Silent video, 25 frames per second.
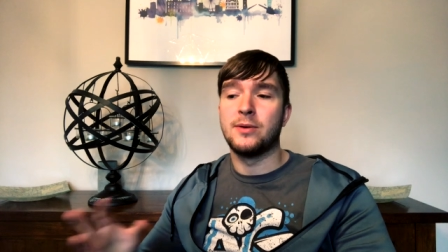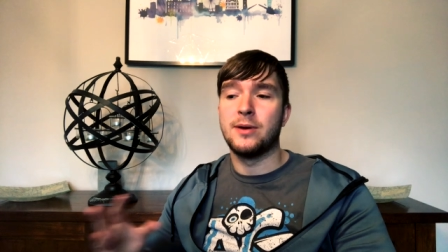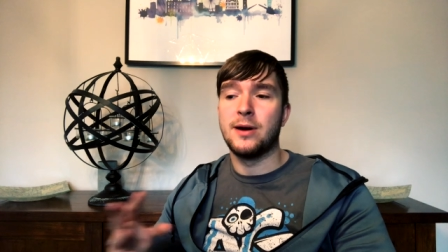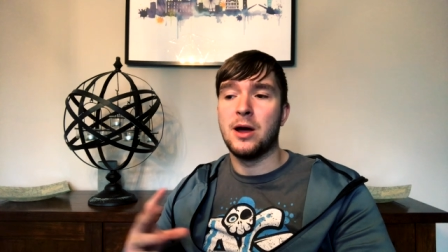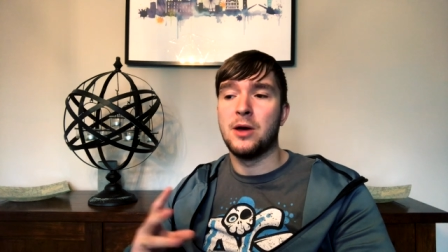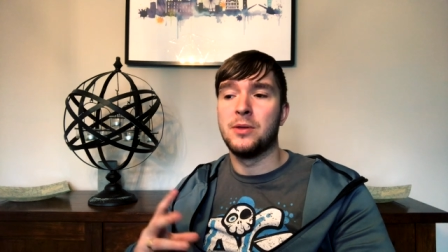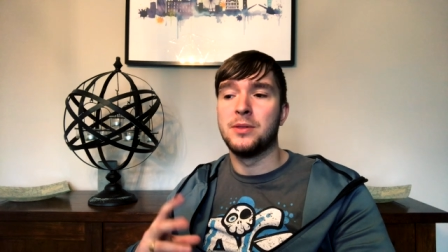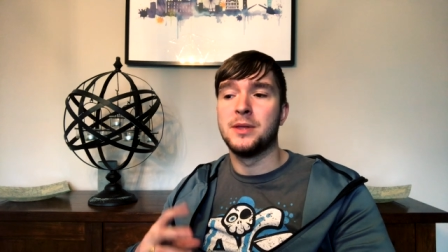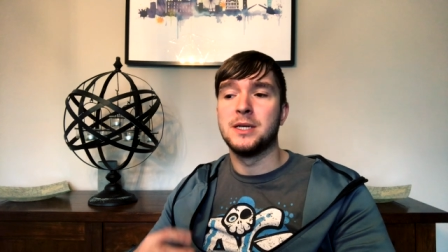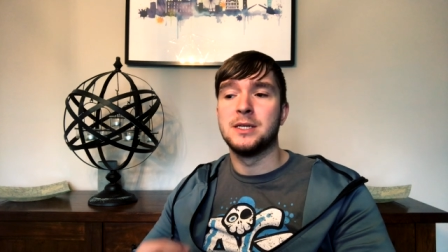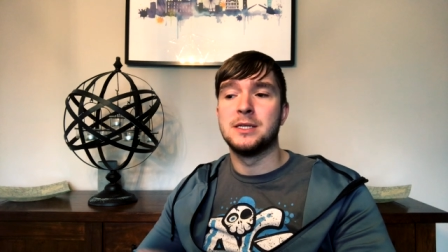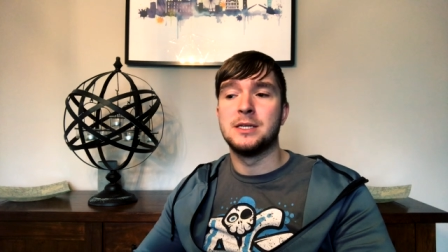
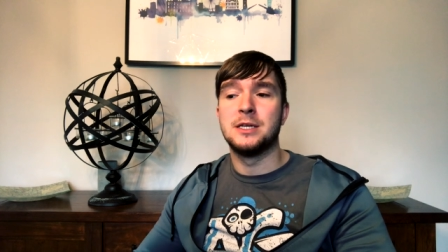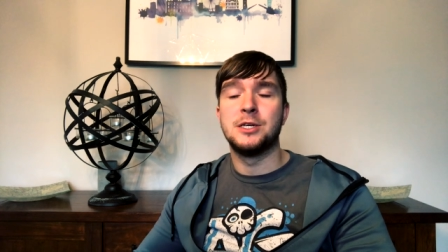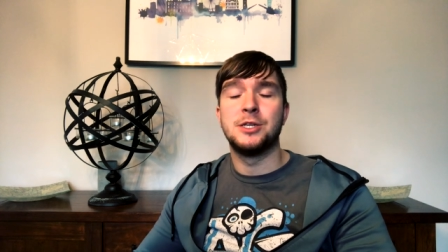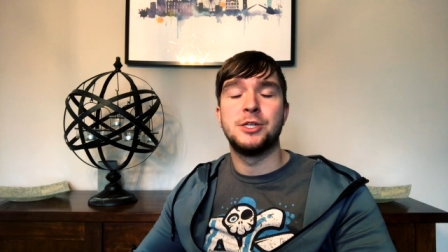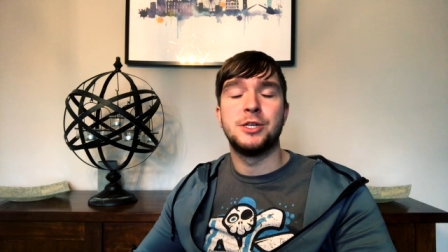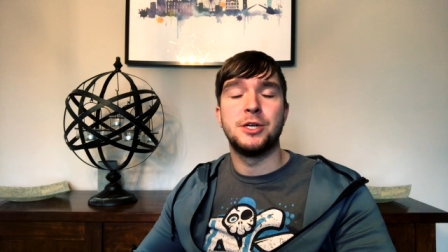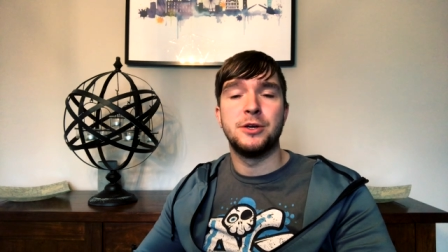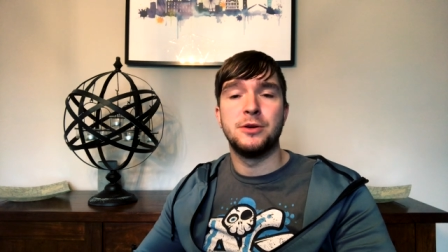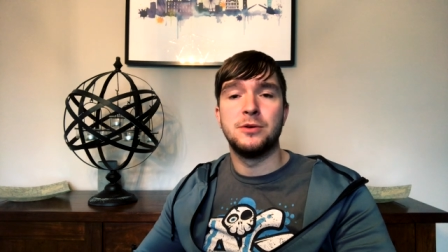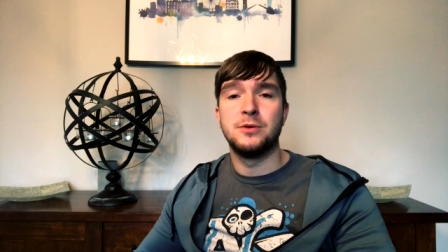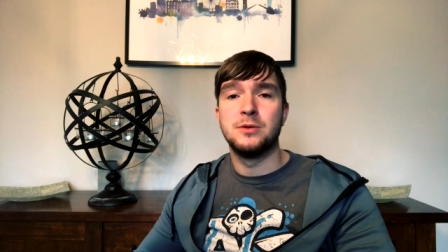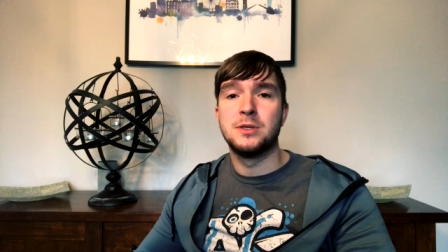around these
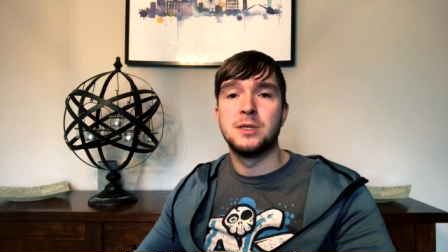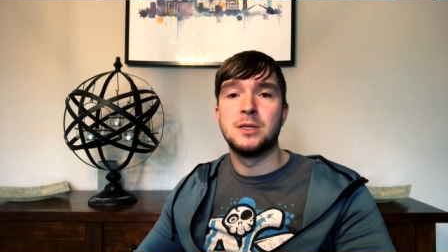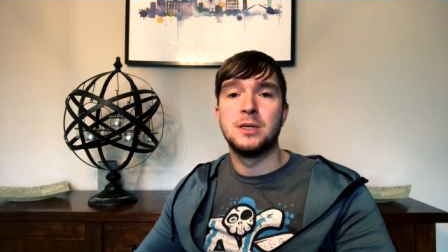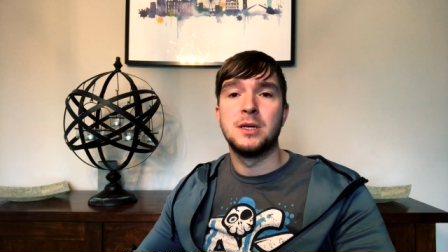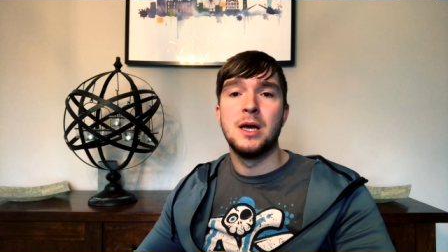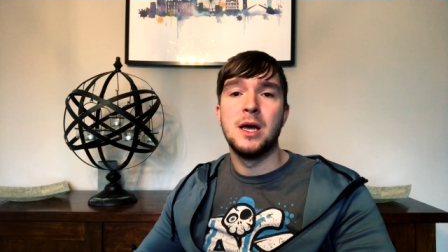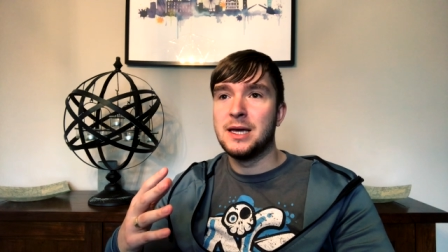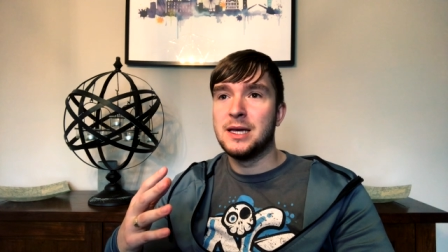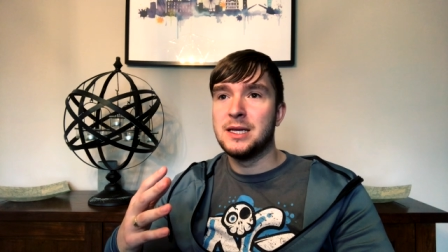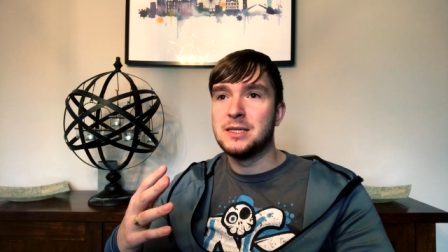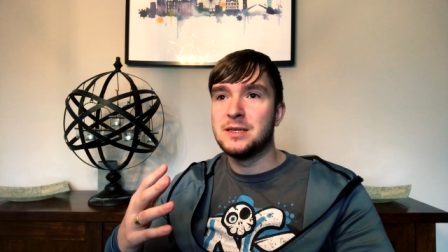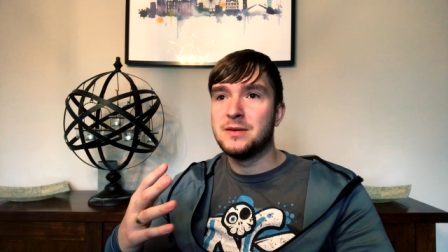
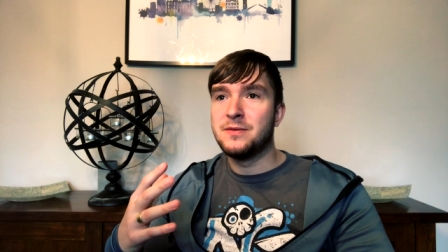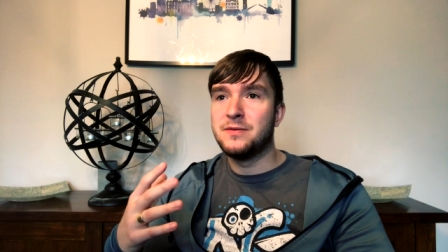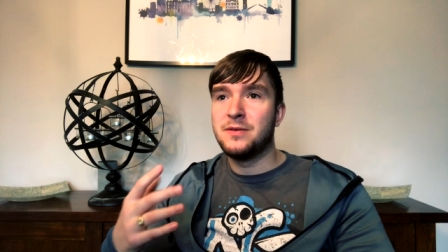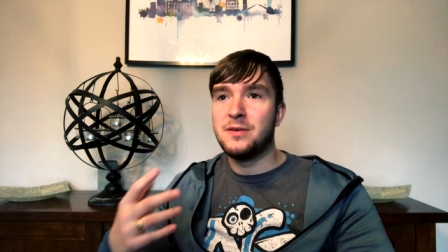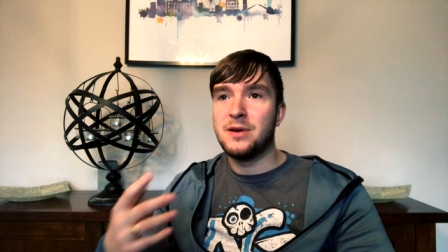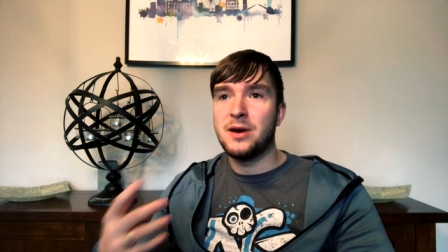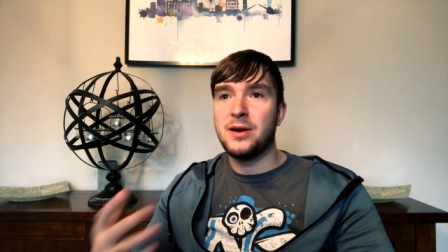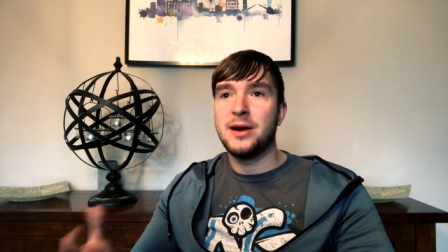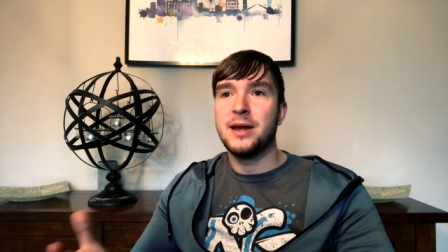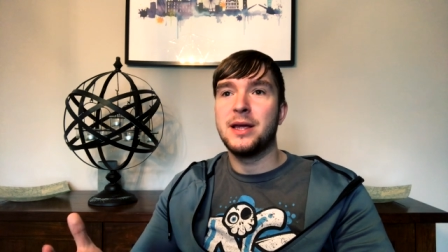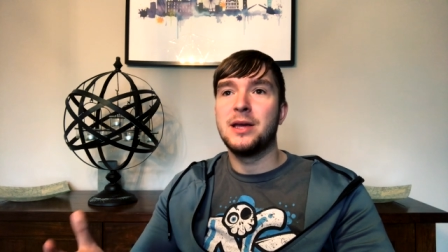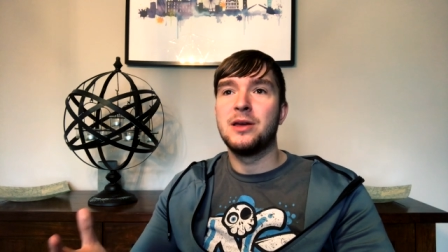issues is a
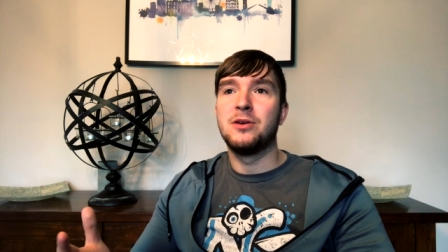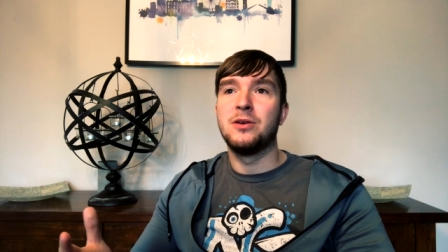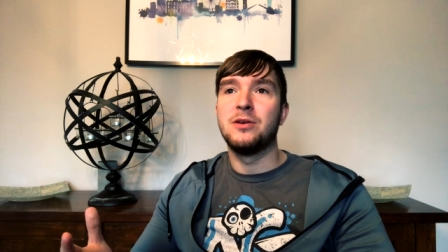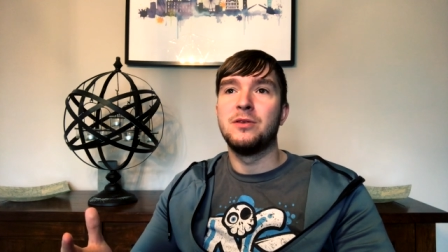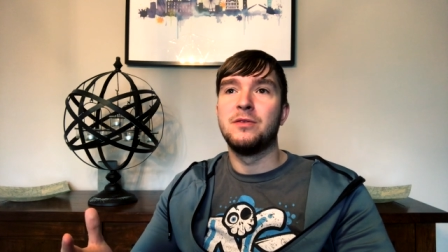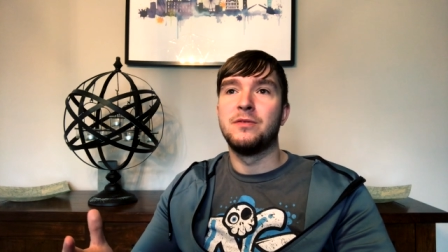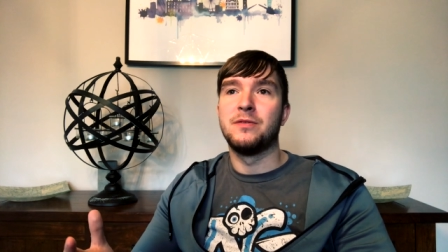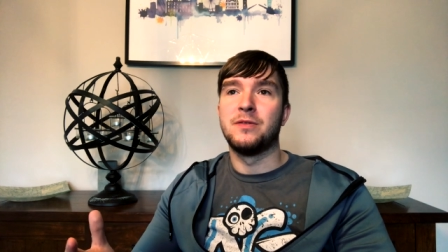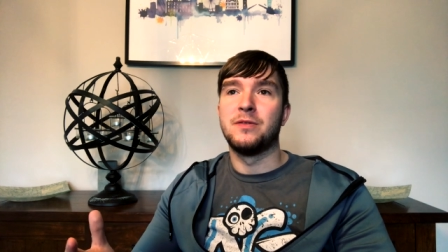very good